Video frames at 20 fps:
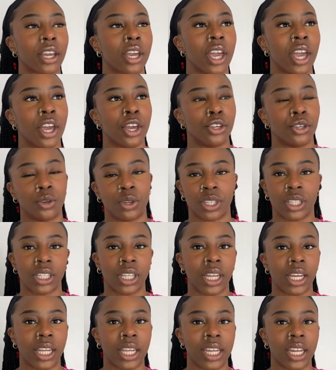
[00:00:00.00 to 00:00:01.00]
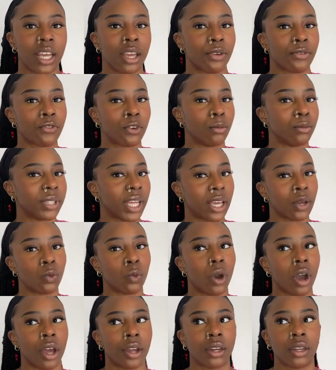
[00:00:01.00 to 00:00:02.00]
Like you're just gonna need it from day
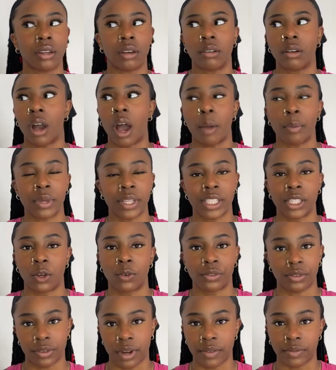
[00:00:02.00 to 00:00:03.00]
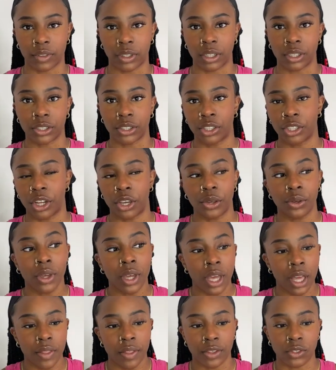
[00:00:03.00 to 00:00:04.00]
one up until forever.
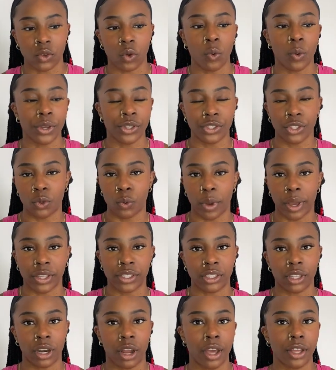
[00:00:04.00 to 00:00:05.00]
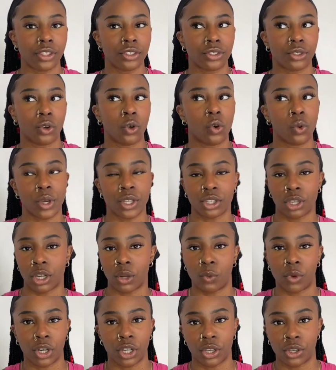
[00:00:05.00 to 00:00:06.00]
There's always new words to learn, so you're always
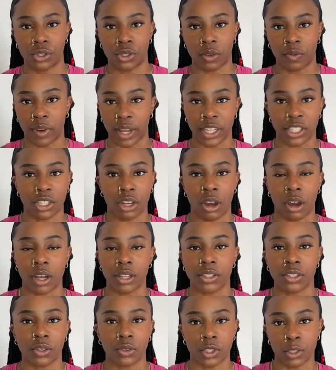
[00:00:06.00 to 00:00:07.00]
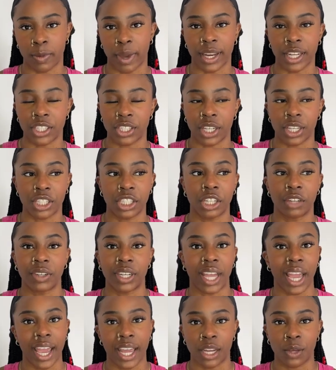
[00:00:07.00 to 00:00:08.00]
gonna want to use your flashcards on Spanish
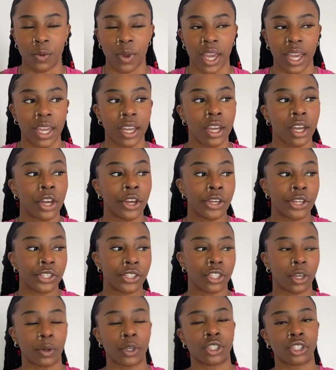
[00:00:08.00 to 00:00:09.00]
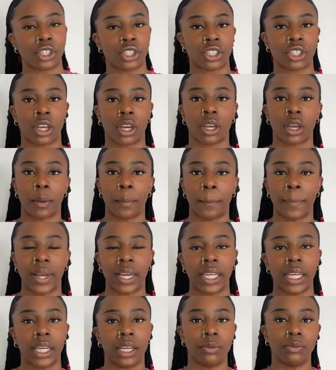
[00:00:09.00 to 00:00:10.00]
Dictionary anyway. So it's just a
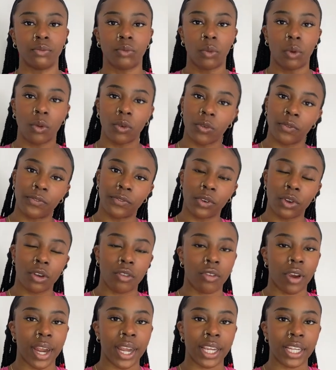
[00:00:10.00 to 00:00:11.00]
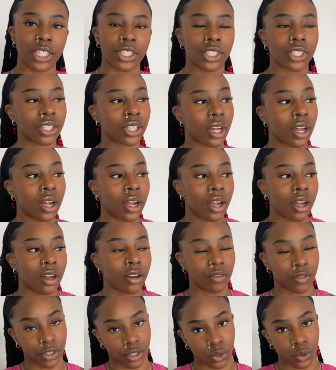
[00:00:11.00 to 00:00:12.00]
complete, full range
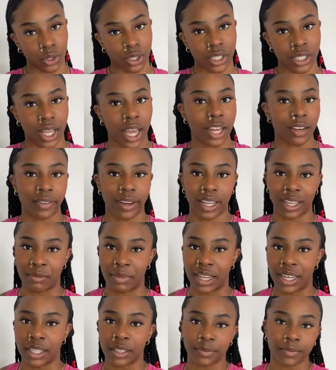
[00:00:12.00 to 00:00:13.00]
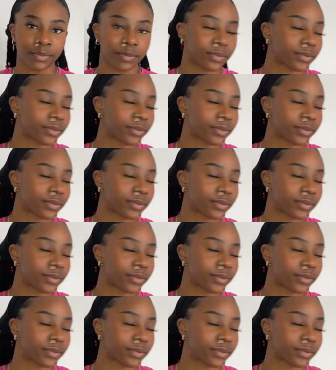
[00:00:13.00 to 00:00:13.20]
resource that I'd recommend.